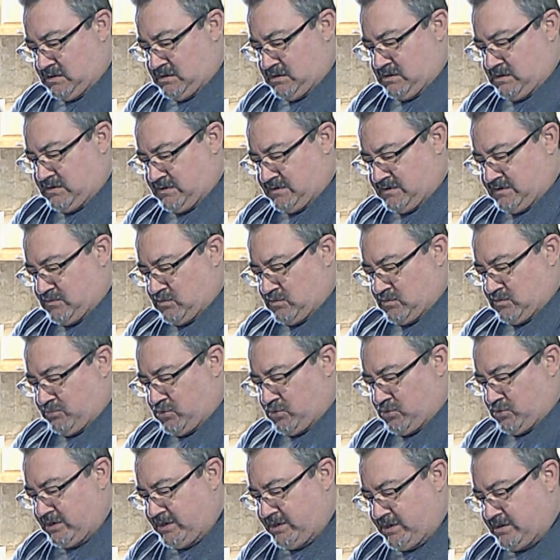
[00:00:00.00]
So we're
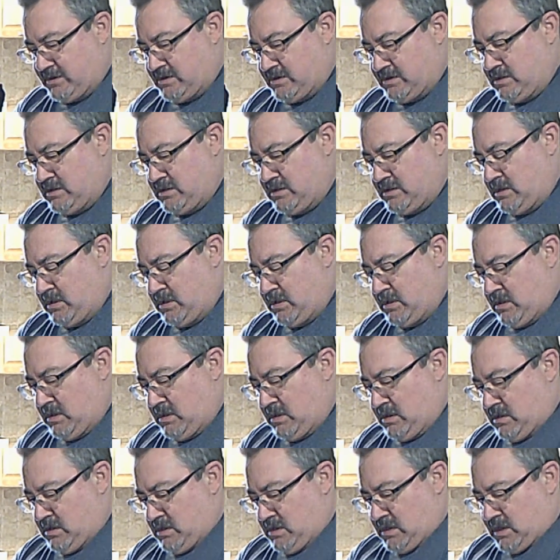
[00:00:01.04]
pretty good.
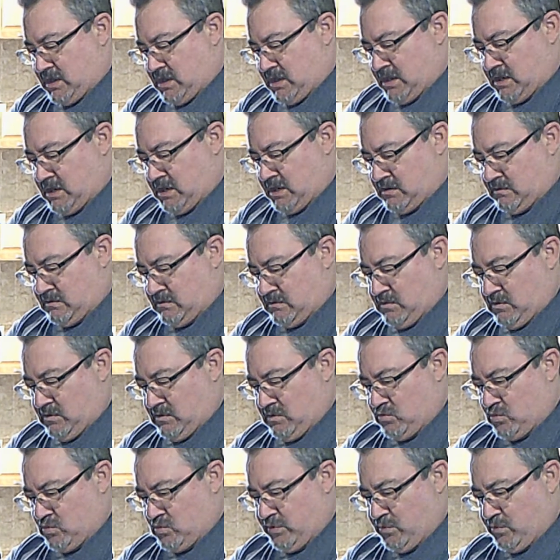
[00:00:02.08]
And
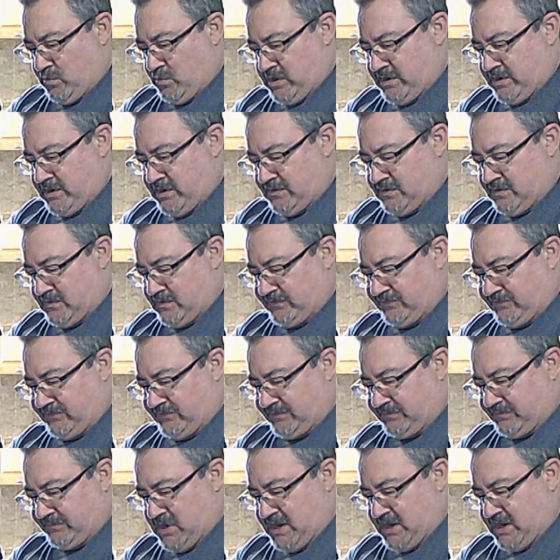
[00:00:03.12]
what we want to do is just
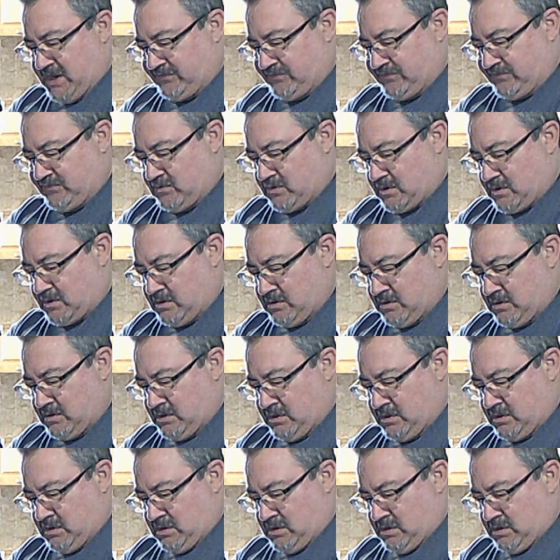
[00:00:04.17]
make sure
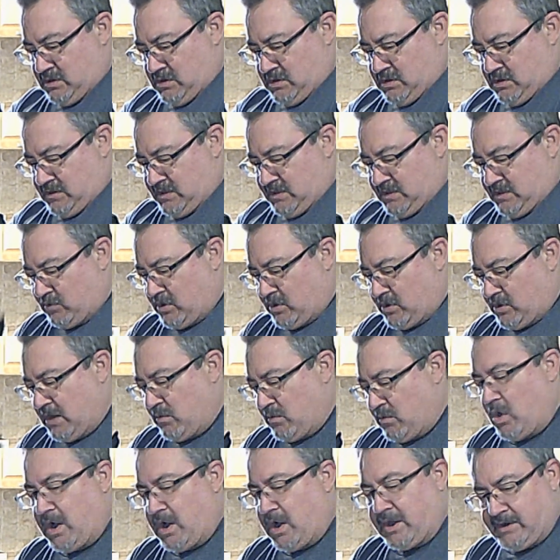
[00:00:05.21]
that we're not
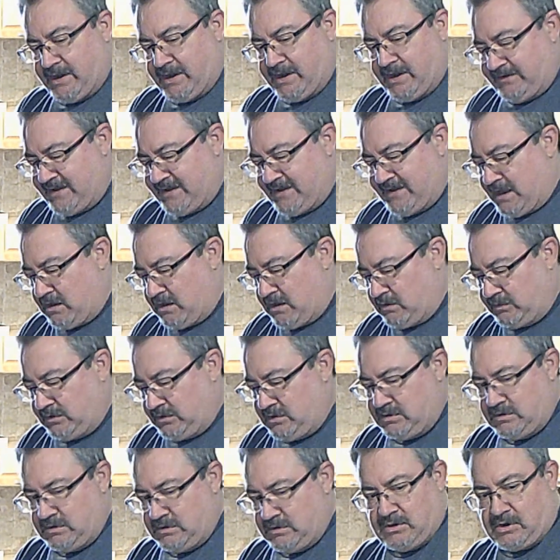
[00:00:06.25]
watering down
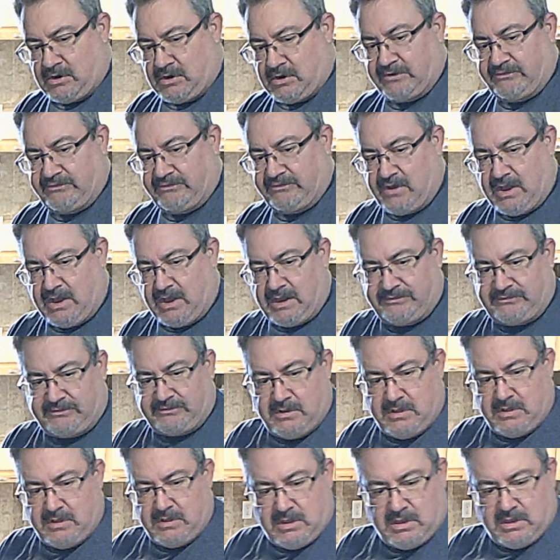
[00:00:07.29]
our sauce.
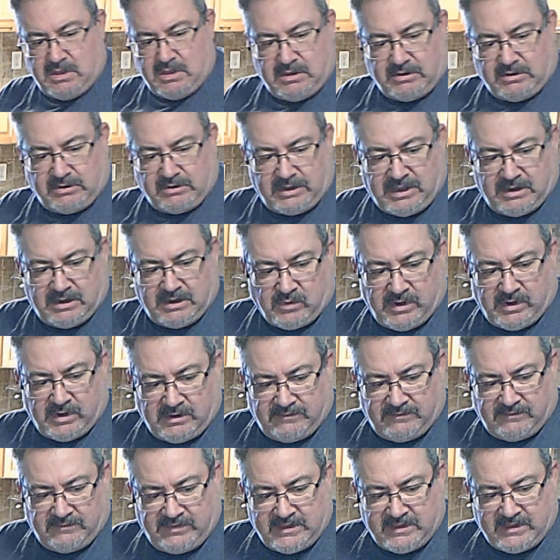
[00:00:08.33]
I'm going to get rid of
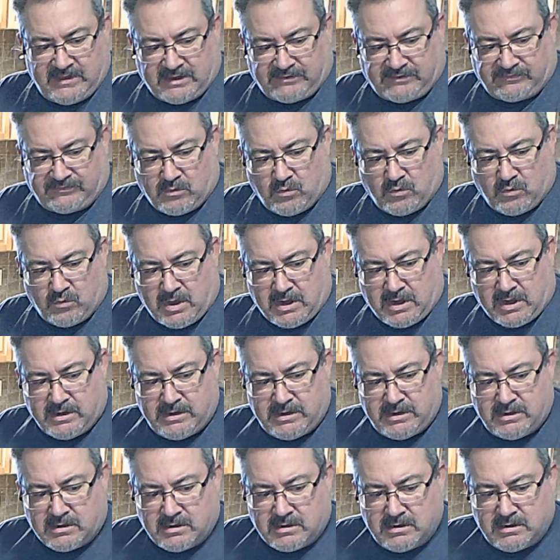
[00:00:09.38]
the extra water
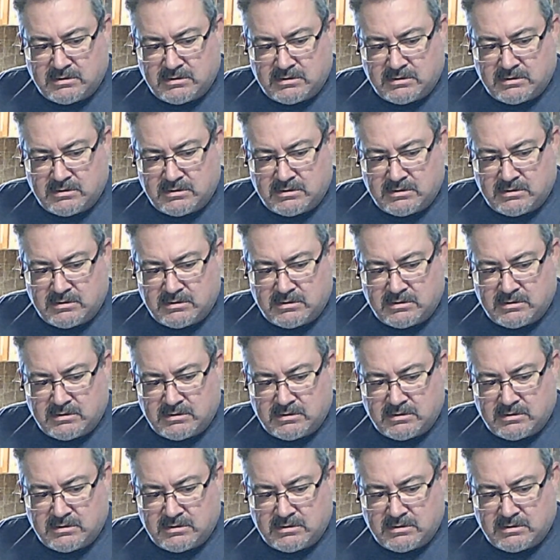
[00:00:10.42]
here,